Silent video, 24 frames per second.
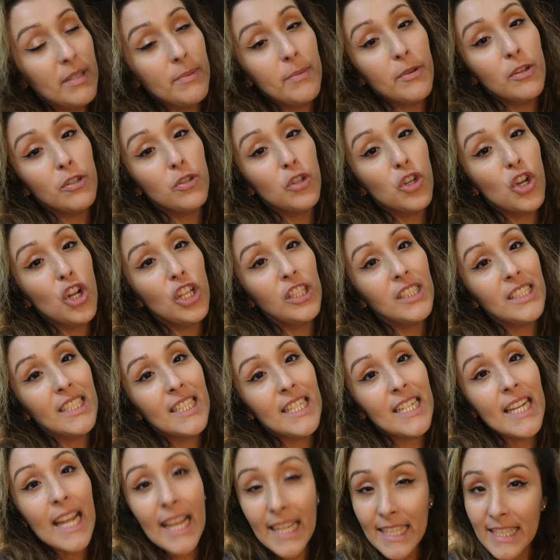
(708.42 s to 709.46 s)
Miss Amigos, we're calling
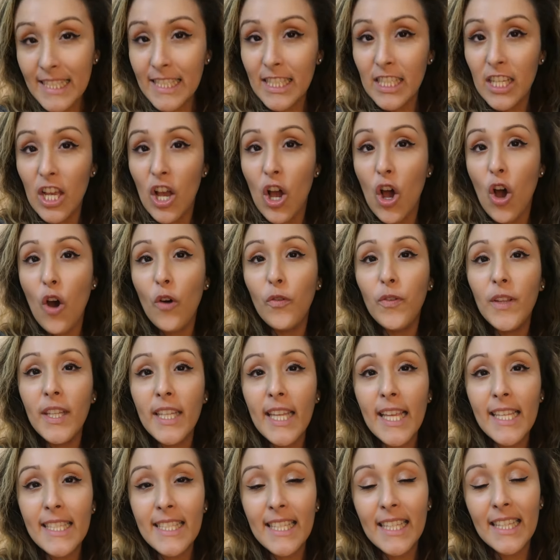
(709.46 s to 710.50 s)
it a night. Hopefully
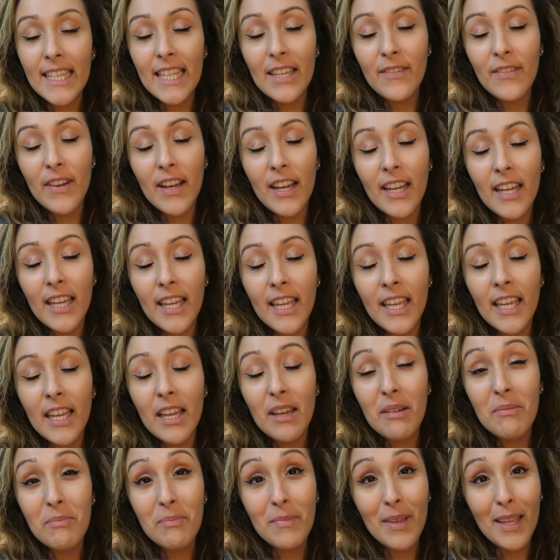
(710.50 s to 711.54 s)
Casey and Levi
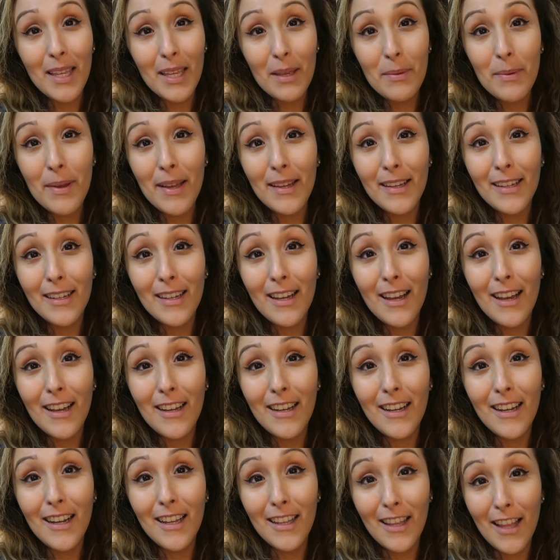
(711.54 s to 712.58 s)
make it back
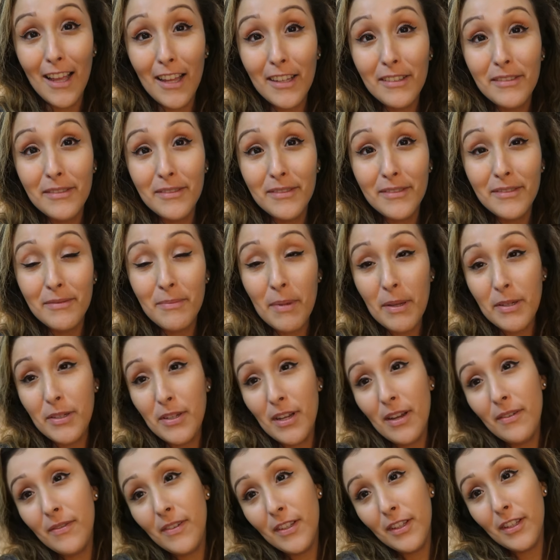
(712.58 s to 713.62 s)
alive. Babe,
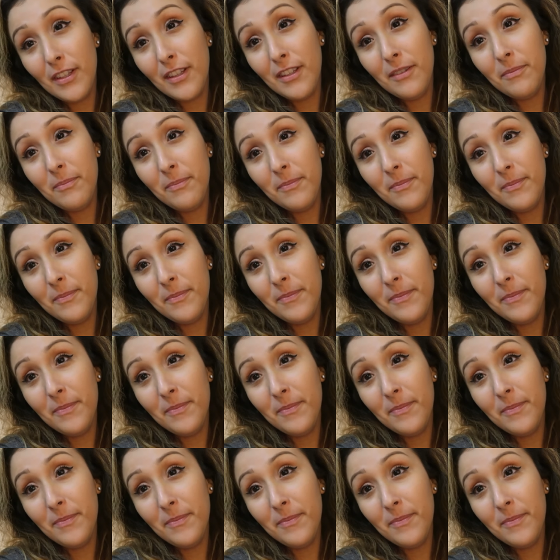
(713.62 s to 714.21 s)
do you have faith on them?